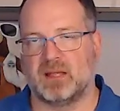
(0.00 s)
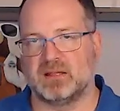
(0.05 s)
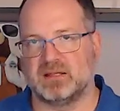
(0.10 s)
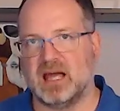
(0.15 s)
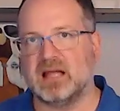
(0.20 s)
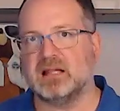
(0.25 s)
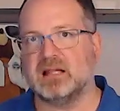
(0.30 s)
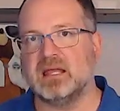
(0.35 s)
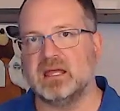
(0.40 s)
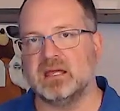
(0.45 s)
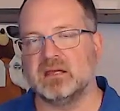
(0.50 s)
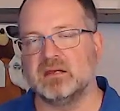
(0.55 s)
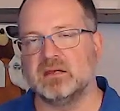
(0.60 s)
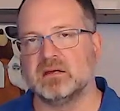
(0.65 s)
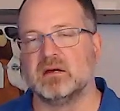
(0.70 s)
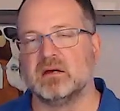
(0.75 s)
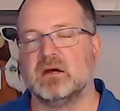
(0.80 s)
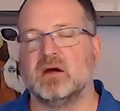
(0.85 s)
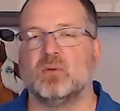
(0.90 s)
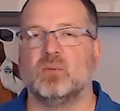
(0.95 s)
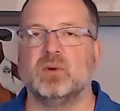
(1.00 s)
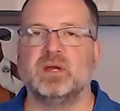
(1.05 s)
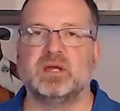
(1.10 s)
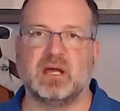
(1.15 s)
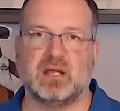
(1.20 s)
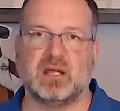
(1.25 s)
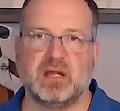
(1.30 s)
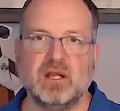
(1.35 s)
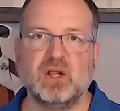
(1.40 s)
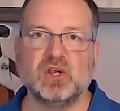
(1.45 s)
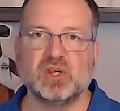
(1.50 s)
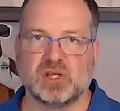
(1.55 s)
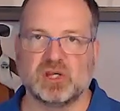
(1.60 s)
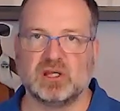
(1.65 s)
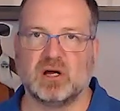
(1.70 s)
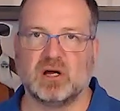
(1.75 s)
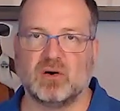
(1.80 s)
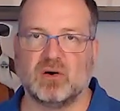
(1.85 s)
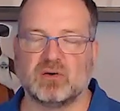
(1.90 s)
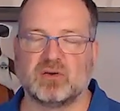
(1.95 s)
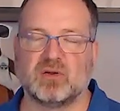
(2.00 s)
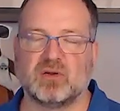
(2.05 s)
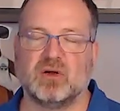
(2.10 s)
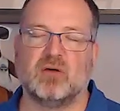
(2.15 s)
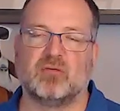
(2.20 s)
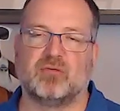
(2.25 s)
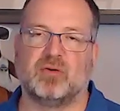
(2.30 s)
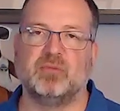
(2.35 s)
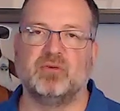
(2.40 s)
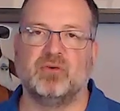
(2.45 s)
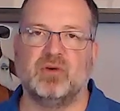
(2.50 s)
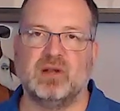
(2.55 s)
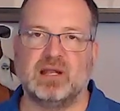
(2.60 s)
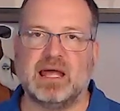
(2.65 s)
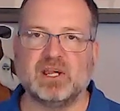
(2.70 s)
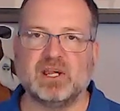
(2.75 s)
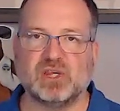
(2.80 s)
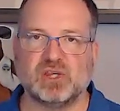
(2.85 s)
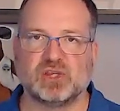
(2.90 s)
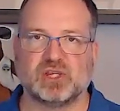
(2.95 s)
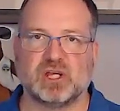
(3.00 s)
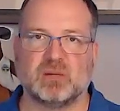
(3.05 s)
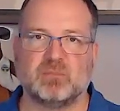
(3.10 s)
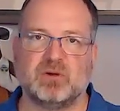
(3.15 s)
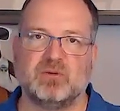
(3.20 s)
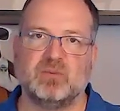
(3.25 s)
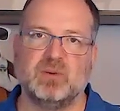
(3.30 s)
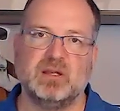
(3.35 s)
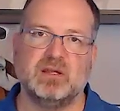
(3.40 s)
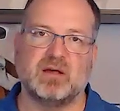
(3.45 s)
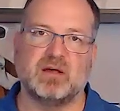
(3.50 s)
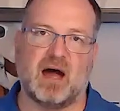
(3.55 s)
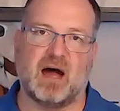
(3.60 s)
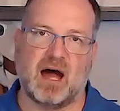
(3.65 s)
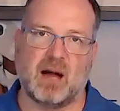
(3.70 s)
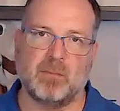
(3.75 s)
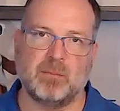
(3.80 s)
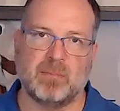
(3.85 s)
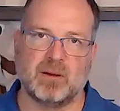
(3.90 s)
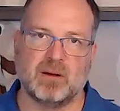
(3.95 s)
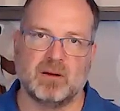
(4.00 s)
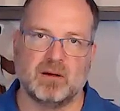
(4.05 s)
That link we can initial load from the relationship between the hub,